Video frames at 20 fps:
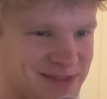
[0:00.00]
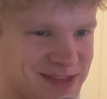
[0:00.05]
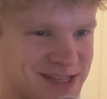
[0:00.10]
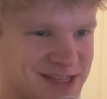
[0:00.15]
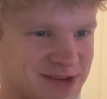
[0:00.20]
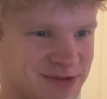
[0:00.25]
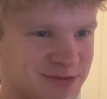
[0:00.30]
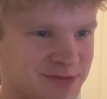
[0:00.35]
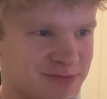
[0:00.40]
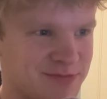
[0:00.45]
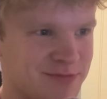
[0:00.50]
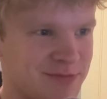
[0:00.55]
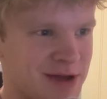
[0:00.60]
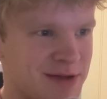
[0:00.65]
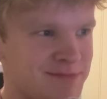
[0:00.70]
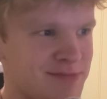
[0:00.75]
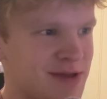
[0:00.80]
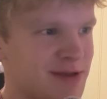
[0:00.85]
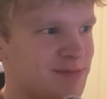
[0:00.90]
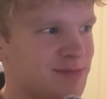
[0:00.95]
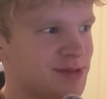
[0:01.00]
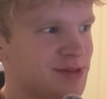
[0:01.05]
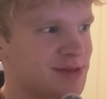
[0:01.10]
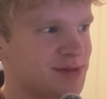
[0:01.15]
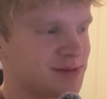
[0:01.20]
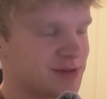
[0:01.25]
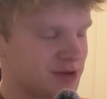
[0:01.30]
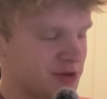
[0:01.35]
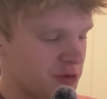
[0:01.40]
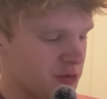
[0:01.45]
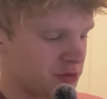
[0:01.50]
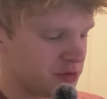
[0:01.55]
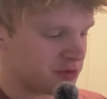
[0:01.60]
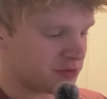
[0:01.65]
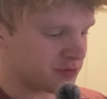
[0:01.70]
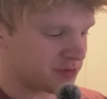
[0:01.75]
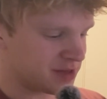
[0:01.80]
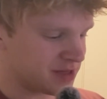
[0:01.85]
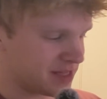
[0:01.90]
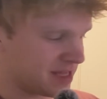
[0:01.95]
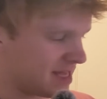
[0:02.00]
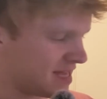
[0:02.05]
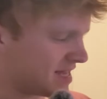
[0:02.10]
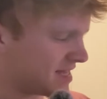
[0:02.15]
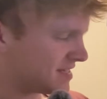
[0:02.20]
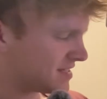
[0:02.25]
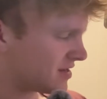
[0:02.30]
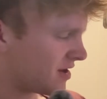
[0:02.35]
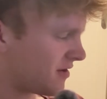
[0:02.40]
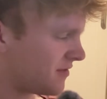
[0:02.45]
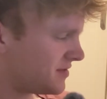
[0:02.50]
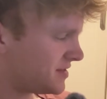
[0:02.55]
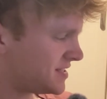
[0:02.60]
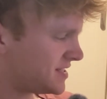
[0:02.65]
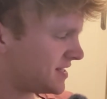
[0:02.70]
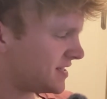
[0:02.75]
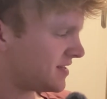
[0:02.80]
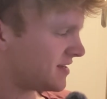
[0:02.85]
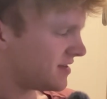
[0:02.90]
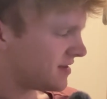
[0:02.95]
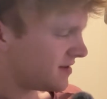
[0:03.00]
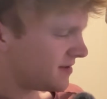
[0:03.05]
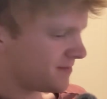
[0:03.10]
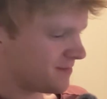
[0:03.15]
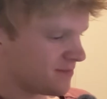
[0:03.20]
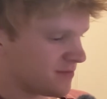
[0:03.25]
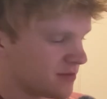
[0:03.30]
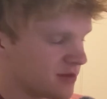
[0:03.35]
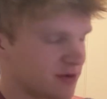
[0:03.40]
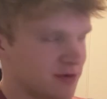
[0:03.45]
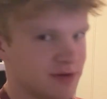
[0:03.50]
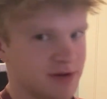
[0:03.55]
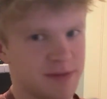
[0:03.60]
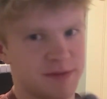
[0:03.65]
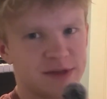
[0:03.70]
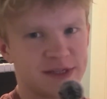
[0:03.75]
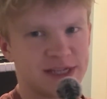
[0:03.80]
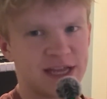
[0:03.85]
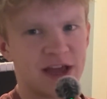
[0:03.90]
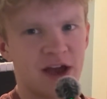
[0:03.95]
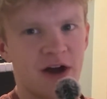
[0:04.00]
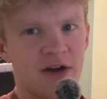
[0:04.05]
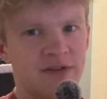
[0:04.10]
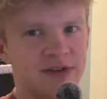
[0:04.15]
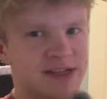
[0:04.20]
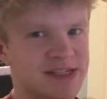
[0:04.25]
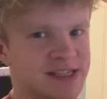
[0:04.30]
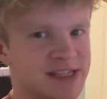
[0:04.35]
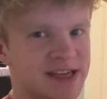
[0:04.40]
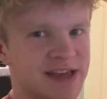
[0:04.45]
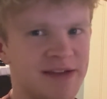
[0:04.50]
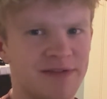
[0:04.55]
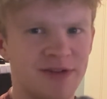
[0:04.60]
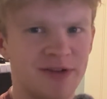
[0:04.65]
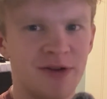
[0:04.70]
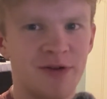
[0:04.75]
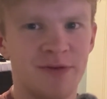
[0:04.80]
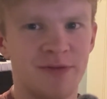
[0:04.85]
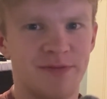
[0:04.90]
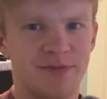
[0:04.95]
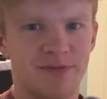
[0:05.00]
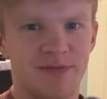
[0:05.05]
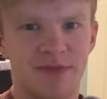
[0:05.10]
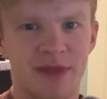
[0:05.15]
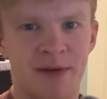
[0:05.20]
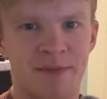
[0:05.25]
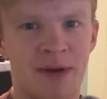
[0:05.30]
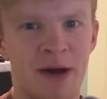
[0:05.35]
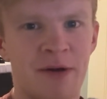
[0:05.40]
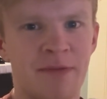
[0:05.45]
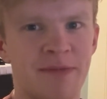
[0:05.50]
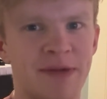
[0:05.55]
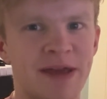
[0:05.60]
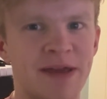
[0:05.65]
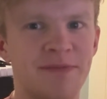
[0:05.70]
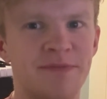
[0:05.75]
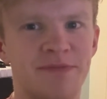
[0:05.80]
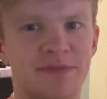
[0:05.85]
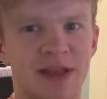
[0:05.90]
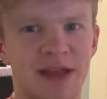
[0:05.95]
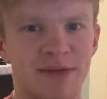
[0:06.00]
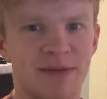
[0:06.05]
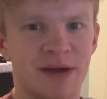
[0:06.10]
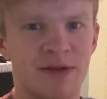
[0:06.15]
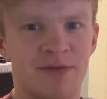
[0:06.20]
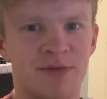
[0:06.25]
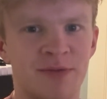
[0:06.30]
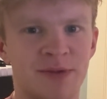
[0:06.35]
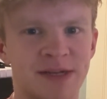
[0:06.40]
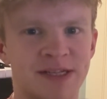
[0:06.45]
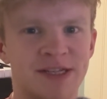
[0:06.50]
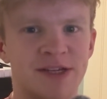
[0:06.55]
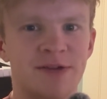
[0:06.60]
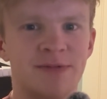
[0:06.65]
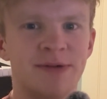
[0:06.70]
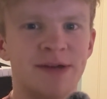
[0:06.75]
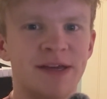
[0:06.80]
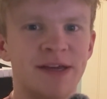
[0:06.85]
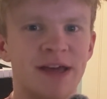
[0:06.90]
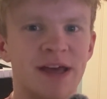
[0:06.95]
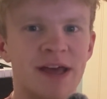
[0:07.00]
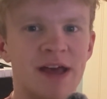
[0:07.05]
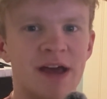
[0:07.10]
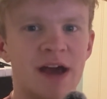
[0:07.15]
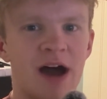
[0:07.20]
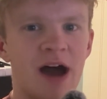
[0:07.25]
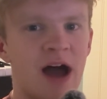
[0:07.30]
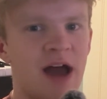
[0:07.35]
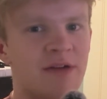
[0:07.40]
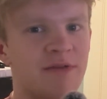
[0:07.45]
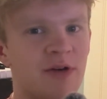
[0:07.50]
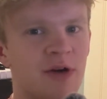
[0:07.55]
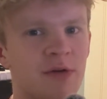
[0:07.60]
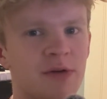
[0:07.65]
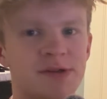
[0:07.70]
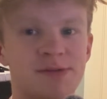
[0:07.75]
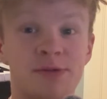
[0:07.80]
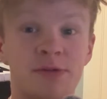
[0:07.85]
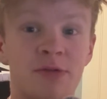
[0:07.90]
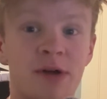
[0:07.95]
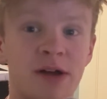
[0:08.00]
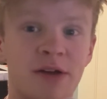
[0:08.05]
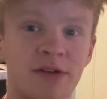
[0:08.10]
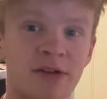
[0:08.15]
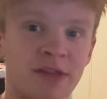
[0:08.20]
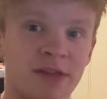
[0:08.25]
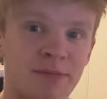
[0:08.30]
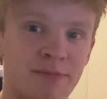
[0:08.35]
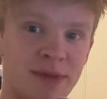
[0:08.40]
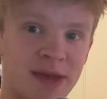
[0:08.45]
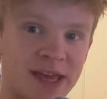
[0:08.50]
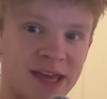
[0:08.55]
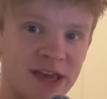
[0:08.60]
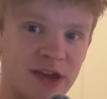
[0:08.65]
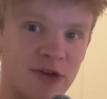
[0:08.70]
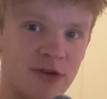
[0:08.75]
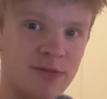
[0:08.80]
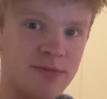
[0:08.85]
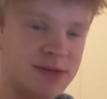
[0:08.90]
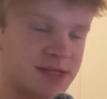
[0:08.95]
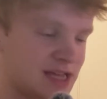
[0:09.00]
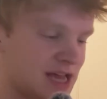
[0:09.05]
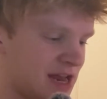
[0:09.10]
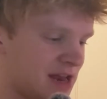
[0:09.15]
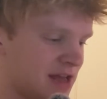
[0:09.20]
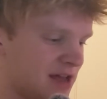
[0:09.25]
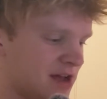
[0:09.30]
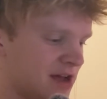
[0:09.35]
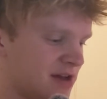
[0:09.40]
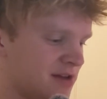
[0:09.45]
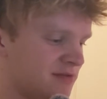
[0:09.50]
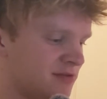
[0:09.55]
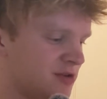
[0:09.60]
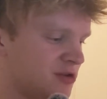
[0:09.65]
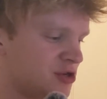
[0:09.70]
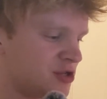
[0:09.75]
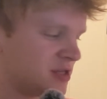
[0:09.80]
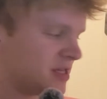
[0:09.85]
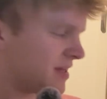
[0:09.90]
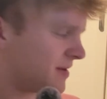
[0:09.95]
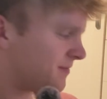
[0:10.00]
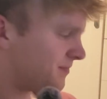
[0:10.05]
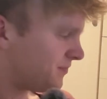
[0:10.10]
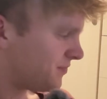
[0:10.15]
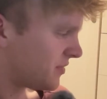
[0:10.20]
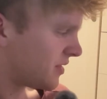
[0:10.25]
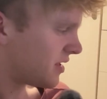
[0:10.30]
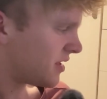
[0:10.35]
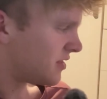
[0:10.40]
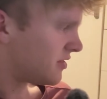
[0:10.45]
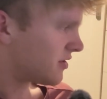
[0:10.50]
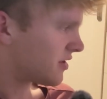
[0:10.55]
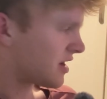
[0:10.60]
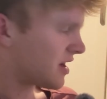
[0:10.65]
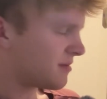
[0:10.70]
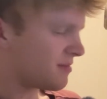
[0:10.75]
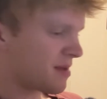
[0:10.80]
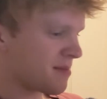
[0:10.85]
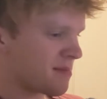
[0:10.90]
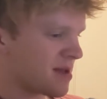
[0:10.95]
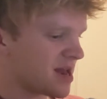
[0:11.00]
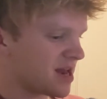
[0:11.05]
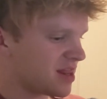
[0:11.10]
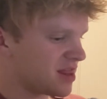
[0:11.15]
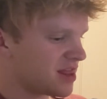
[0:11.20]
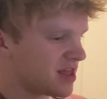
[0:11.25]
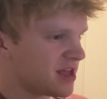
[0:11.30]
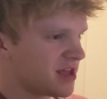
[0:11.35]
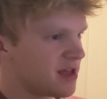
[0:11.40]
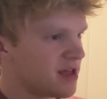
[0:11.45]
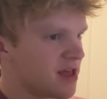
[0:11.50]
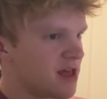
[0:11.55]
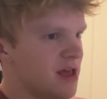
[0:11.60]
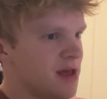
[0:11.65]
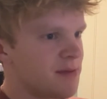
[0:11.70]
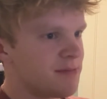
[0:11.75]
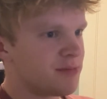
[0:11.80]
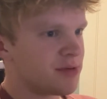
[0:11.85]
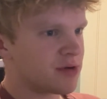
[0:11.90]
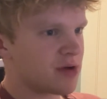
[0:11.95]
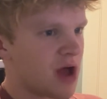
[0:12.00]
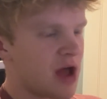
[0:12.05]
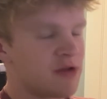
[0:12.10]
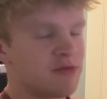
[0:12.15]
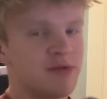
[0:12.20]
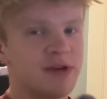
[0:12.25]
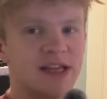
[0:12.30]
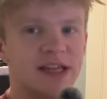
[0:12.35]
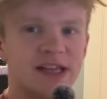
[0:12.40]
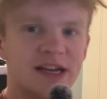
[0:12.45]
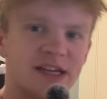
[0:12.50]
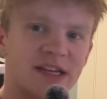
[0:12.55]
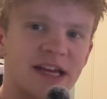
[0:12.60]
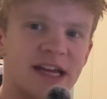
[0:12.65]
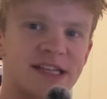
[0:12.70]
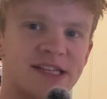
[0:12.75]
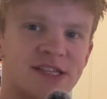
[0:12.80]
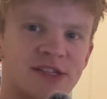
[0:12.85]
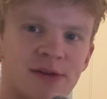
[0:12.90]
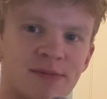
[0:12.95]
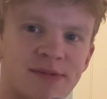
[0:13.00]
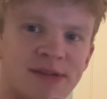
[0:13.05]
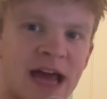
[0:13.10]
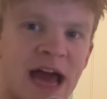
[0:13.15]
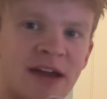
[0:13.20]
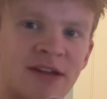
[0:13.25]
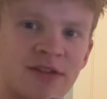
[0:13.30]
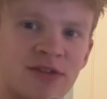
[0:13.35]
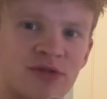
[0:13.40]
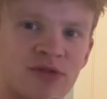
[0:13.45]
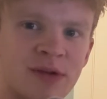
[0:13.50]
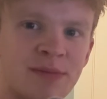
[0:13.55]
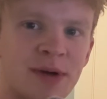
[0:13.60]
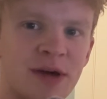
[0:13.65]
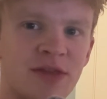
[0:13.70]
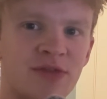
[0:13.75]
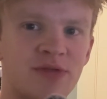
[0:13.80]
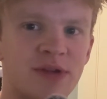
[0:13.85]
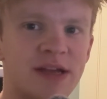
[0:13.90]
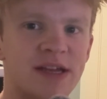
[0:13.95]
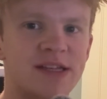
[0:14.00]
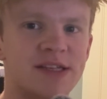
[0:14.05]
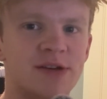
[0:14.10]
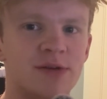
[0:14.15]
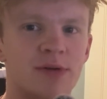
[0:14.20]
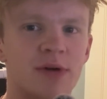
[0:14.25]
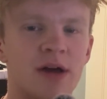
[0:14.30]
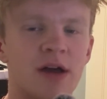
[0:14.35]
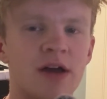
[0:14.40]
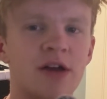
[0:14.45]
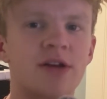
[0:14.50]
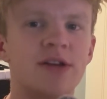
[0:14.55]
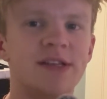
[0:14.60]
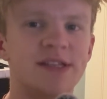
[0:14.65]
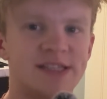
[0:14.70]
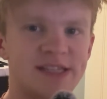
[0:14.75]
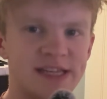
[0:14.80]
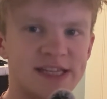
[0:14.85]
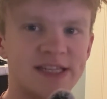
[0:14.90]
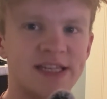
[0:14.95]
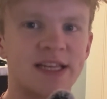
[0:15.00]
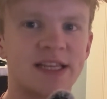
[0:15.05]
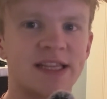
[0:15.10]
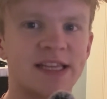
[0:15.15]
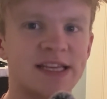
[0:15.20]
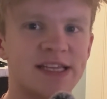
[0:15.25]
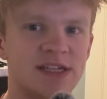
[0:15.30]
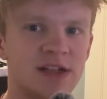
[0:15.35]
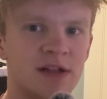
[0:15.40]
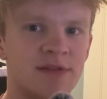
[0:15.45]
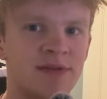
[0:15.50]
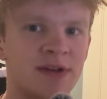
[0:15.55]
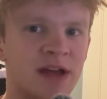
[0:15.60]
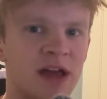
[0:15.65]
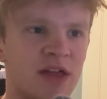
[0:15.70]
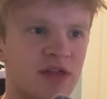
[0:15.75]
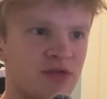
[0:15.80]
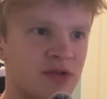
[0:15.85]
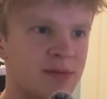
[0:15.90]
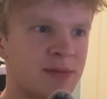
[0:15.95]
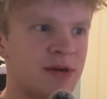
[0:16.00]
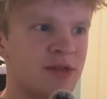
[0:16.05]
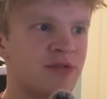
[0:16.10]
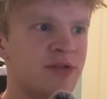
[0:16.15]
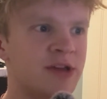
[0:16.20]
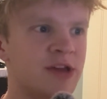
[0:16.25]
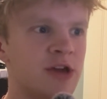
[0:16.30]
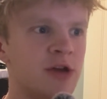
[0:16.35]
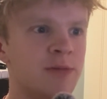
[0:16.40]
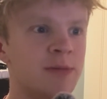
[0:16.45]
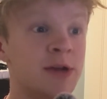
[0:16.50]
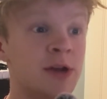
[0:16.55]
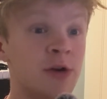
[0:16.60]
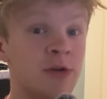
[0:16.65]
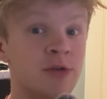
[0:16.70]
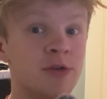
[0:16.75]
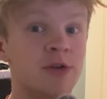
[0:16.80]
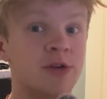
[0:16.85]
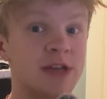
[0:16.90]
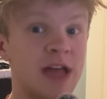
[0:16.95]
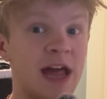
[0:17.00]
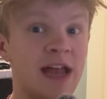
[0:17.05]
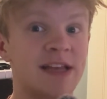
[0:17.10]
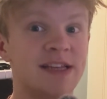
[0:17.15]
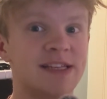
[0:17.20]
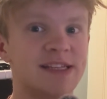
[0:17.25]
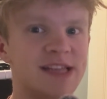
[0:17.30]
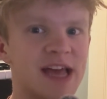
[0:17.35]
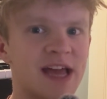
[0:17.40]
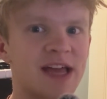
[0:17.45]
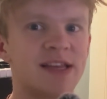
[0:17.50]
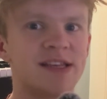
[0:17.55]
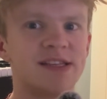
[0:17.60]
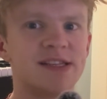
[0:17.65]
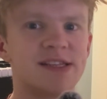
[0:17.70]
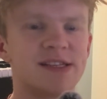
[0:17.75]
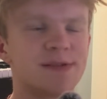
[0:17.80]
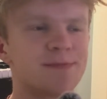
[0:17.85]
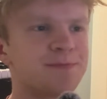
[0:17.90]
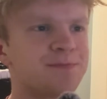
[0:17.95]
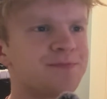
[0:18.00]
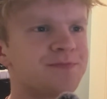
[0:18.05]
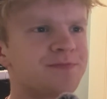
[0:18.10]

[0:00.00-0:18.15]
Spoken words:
So my big goal really is obviously, well, I'm not saying obviously. If you know about me, my Rubik's cubing, I've always been quite good at the big cubes, and I kind of usually they're kind of my main thing. But I'd really like to get sub 10 on 3x3. So consistently solving a 3x3 cube in under 10 seconds.